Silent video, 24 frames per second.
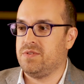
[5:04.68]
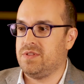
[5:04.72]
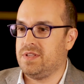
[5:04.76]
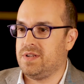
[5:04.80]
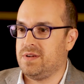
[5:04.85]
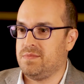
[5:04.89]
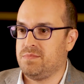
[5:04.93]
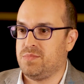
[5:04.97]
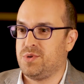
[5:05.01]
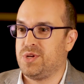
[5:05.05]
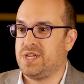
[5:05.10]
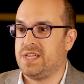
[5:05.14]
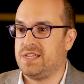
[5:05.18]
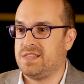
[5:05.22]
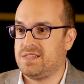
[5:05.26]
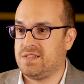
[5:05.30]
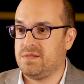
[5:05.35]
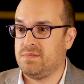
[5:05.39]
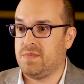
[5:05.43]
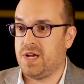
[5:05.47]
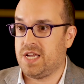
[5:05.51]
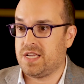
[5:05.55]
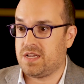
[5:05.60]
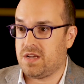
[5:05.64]
that I'm bringing to
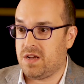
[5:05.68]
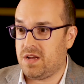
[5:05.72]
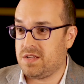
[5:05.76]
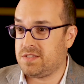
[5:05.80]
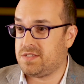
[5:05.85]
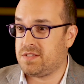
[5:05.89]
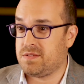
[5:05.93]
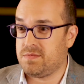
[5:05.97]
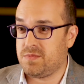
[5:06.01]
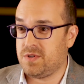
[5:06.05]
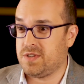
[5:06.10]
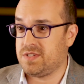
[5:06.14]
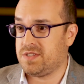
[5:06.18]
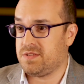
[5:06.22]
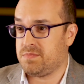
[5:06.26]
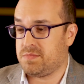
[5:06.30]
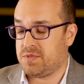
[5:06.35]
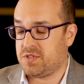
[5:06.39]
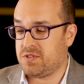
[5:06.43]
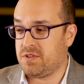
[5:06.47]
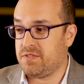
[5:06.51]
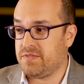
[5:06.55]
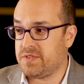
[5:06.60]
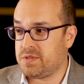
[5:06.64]
my customer as a
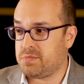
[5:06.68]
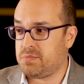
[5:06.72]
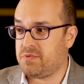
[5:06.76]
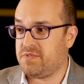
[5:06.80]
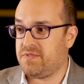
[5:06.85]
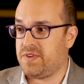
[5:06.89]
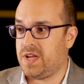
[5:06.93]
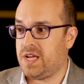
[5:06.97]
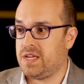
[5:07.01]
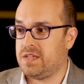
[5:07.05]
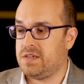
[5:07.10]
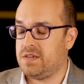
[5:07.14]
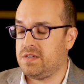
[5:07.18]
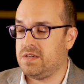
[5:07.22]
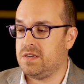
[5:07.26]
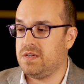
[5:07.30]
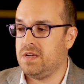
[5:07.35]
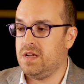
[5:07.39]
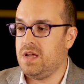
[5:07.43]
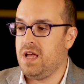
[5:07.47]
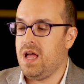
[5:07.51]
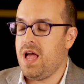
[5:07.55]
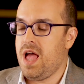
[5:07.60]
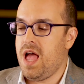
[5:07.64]
service provider,
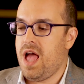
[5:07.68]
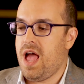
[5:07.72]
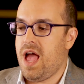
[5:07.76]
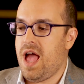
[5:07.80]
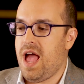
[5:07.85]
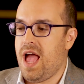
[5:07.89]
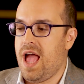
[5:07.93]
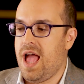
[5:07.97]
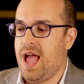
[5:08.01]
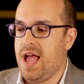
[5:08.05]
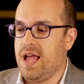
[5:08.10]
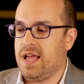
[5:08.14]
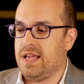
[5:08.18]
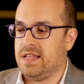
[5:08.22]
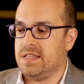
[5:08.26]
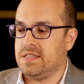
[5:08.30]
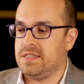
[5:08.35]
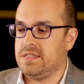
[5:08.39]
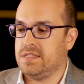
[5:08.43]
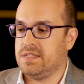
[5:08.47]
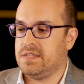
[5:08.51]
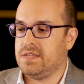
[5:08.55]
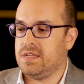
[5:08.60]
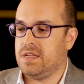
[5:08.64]

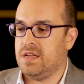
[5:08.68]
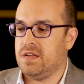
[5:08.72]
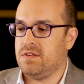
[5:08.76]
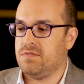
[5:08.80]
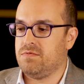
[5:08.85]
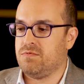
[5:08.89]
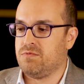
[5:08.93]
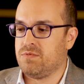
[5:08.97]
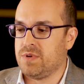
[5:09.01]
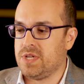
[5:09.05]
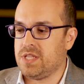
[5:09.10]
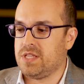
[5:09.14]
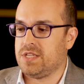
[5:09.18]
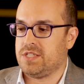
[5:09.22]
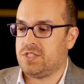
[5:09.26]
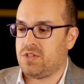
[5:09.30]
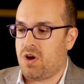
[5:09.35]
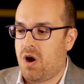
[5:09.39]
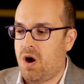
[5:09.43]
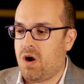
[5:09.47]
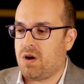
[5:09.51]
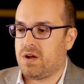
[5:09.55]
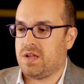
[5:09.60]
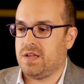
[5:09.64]
and really
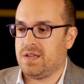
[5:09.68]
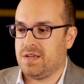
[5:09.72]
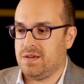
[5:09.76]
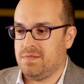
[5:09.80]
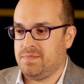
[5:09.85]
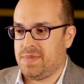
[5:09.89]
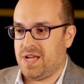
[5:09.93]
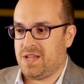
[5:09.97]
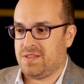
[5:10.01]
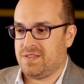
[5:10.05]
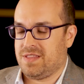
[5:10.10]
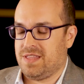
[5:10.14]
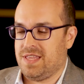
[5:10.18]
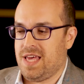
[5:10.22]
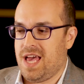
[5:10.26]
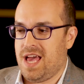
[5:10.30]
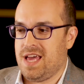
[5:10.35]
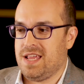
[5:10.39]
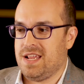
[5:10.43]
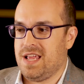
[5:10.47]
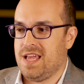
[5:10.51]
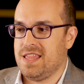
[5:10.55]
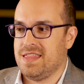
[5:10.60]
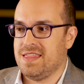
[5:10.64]
talking about
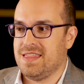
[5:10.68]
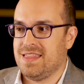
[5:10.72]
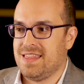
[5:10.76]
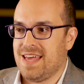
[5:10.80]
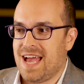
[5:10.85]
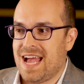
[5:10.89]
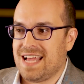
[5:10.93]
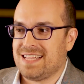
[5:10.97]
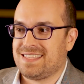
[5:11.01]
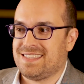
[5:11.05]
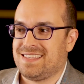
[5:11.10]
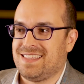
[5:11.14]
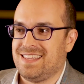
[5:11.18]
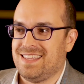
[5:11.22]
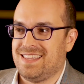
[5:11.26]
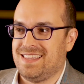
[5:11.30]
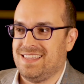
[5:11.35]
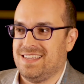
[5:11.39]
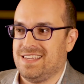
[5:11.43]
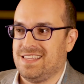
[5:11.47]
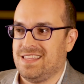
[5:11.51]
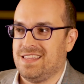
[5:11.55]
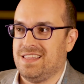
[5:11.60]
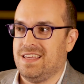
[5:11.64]
that. And that's the
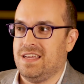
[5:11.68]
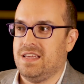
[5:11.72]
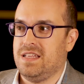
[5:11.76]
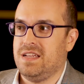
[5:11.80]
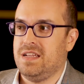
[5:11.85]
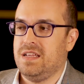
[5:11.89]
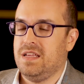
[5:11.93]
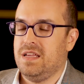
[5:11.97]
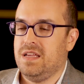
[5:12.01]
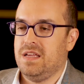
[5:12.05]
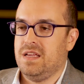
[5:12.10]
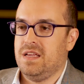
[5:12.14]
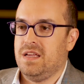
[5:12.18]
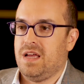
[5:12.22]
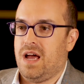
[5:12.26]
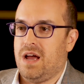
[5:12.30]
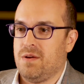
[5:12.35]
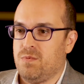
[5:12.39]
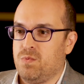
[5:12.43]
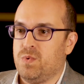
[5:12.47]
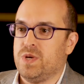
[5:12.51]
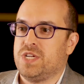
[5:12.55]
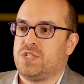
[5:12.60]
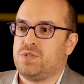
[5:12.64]
thing that I
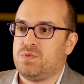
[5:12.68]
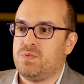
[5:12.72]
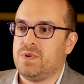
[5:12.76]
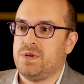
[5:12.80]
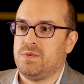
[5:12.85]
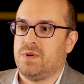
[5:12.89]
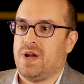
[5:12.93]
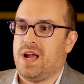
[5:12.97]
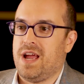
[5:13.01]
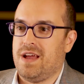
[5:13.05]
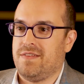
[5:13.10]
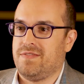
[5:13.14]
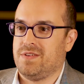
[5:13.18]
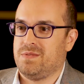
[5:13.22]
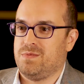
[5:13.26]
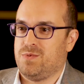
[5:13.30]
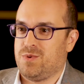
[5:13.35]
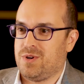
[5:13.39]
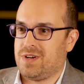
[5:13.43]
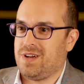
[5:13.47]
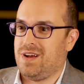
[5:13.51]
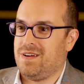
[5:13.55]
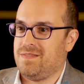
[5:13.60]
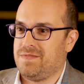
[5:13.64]
wish we were having
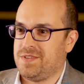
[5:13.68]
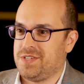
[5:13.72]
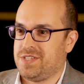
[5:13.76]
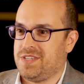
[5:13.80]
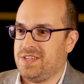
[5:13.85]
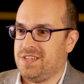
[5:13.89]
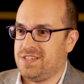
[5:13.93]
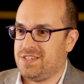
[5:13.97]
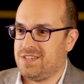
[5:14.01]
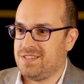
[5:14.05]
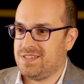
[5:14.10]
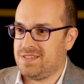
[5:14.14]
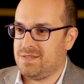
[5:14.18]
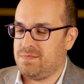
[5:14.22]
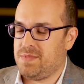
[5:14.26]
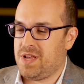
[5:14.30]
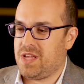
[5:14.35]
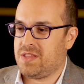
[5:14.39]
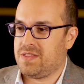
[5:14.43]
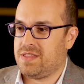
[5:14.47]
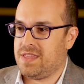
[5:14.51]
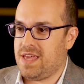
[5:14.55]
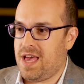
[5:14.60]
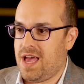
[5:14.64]
more conversations
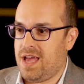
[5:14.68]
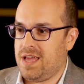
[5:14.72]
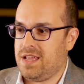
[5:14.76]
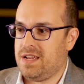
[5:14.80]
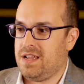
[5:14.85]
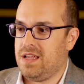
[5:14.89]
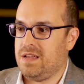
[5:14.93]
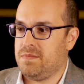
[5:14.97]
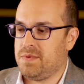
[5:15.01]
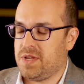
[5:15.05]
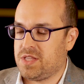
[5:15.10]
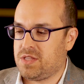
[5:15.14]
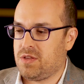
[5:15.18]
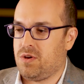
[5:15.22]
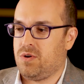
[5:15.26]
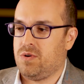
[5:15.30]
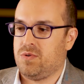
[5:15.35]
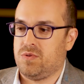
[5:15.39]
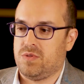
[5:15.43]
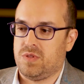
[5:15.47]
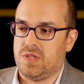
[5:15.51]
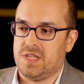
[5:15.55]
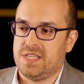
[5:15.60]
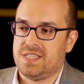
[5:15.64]
about that, about the
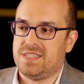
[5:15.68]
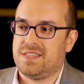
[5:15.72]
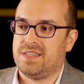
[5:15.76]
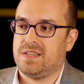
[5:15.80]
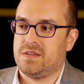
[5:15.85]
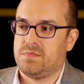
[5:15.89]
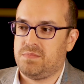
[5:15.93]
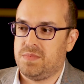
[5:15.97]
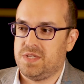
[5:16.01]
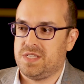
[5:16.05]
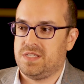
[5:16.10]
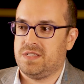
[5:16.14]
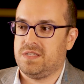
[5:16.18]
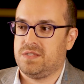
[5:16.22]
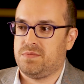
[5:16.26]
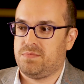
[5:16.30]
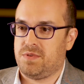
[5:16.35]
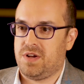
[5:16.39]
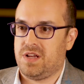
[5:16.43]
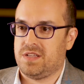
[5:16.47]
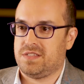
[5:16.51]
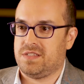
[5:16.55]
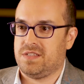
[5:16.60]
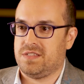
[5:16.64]
holistic business
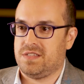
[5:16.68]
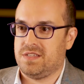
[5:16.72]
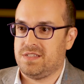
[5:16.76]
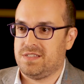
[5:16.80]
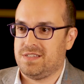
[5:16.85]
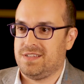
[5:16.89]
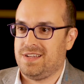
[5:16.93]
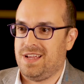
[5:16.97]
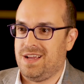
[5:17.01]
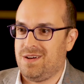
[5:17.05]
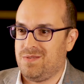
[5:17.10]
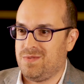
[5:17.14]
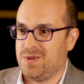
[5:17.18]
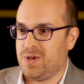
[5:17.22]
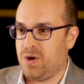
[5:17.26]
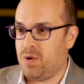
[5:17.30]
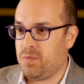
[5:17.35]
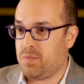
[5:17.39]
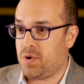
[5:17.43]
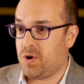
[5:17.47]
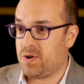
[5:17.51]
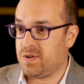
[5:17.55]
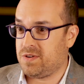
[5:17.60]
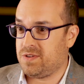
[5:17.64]
processes and how we all
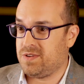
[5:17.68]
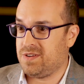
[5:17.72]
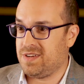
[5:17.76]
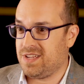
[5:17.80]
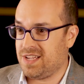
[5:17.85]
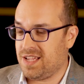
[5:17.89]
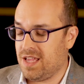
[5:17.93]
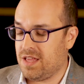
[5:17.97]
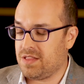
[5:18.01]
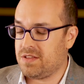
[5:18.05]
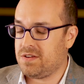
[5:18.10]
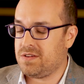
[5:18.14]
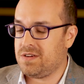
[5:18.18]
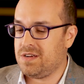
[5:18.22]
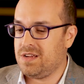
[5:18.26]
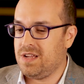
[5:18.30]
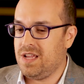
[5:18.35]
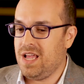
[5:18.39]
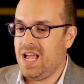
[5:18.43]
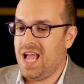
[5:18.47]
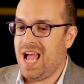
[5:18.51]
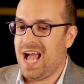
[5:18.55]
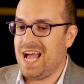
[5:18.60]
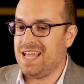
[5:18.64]
partner together.
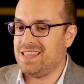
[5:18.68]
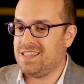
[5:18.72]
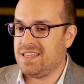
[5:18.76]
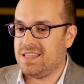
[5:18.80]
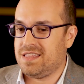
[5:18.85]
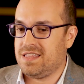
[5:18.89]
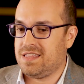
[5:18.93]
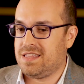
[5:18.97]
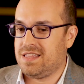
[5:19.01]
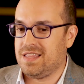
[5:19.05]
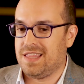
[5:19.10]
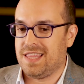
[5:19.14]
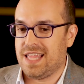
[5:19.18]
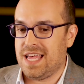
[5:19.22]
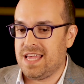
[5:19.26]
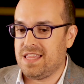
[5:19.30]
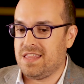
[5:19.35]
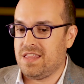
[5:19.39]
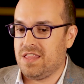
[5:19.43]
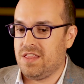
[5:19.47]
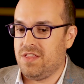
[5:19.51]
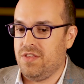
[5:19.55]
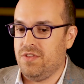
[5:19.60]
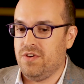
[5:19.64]
And then
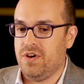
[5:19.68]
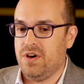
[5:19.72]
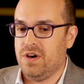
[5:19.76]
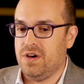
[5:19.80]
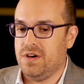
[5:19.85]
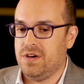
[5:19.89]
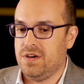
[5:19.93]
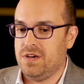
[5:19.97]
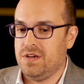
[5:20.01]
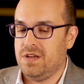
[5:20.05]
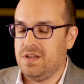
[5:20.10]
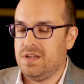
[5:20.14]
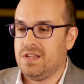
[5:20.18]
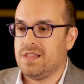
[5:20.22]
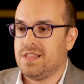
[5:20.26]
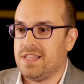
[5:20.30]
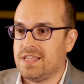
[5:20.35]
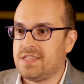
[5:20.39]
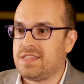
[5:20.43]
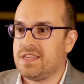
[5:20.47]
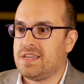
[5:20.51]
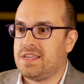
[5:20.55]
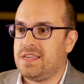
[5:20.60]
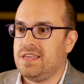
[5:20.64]
let the
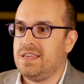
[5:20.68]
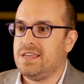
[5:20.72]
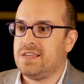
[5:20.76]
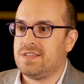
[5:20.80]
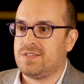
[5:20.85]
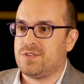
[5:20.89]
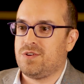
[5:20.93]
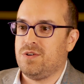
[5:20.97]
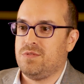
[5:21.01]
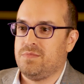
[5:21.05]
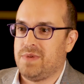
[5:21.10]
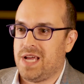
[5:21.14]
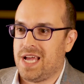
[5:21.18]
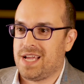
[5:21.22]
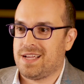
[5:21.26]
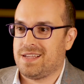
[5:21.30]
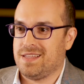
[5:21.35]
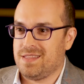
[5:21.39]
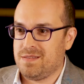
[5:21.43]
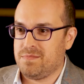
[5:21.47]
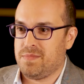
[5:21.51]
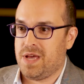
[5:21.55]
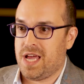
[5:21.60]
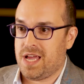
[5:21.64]
geeks go back
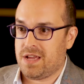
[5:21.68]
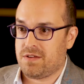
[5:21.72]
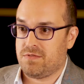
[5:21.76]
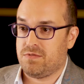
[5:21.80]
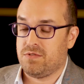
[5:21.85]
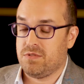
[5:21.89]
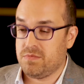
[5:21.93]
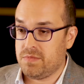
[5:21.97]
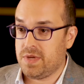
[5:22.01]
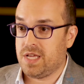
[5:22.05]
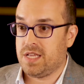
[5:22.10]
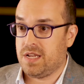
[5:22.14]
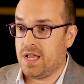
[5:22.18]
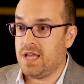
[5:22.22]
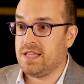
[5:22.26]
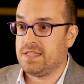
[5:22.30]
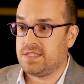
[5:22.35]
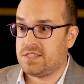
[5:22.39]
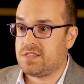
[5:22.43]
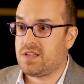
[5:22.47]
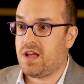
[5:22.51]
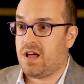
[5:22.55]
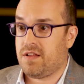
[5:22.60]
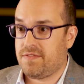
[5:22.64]
in the back room
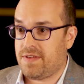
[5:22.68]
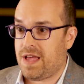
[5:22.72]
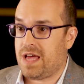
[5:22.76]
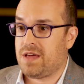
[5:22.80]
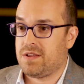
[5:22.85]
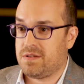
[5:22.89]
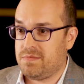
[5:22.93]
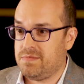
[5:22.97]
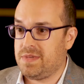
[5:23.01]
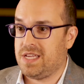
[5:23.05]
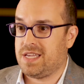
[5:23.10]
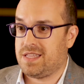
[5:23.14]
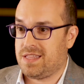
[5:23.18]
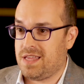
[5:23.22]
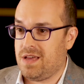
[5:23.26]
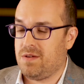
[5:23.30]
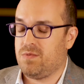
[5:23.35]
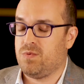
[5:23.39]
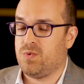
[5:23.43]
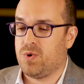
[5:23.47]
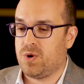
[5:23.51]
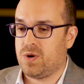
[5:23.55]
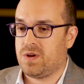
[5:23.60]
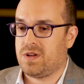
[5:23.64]
and solve how to make
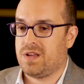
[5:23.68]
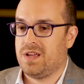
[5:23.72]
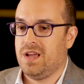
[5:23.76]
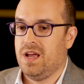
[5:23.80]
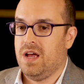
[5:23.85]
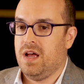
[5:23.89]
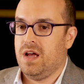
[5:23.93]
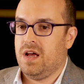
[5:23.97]
that work.